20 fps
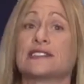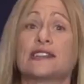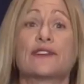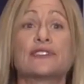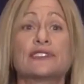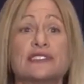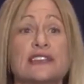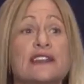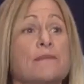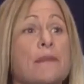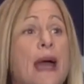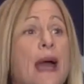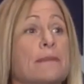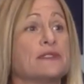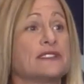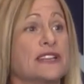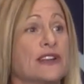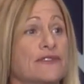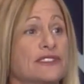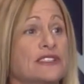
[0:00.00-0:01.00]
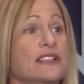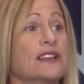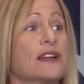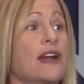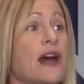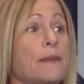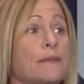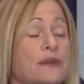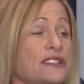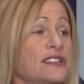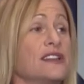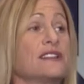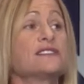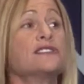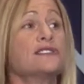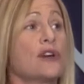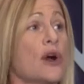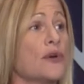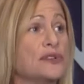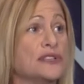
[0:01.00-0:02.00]
He's never seen a map, he's never seen a compass. He
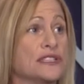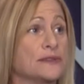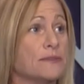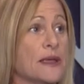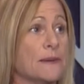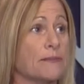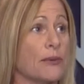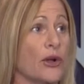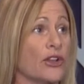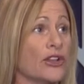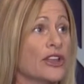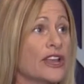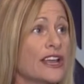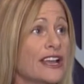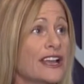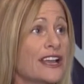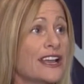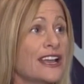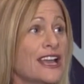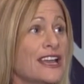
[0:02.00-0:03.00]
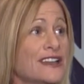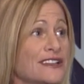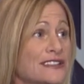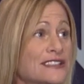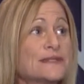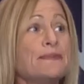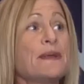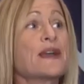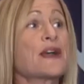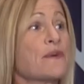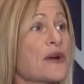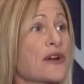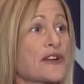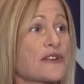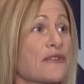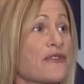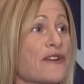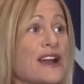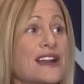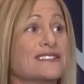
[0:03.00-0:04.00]
doesn't know these people. He doesn't speak a
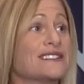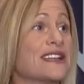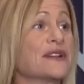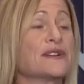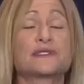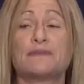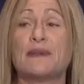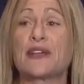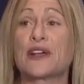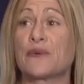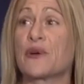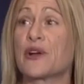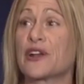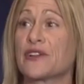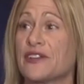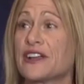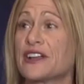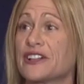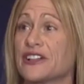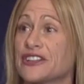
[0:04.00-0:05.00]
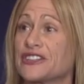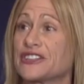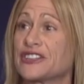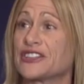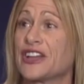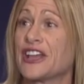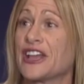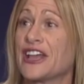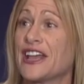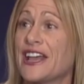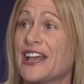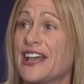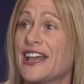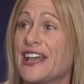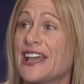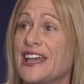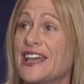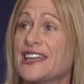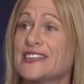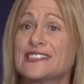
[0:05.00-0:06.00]
word of French, they don't speak a word of English.
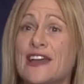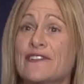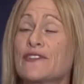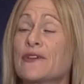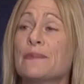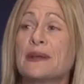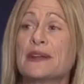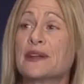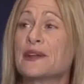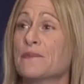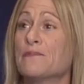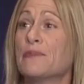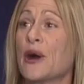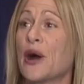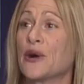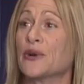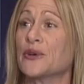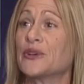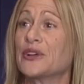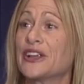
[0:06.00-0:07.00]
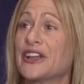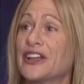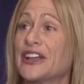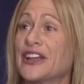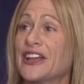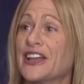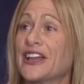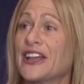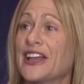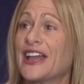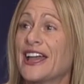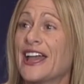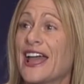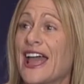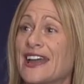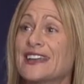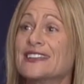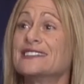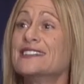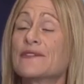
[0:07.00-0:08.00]
He's never been in a boat,
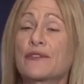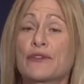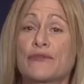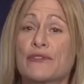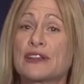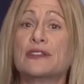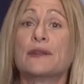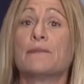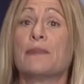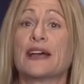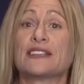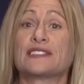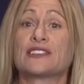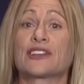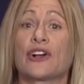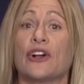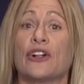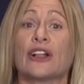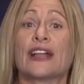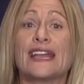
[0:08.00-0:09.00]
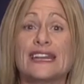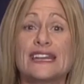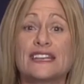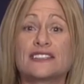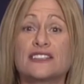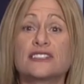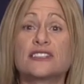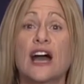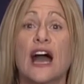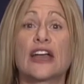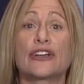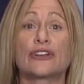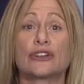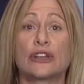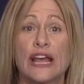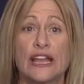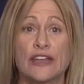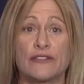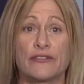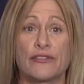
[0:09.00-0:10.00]
and he's never ridden a bicycle in his
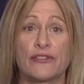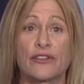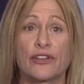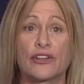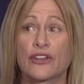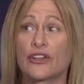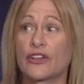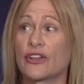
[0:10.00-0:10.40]
entire life.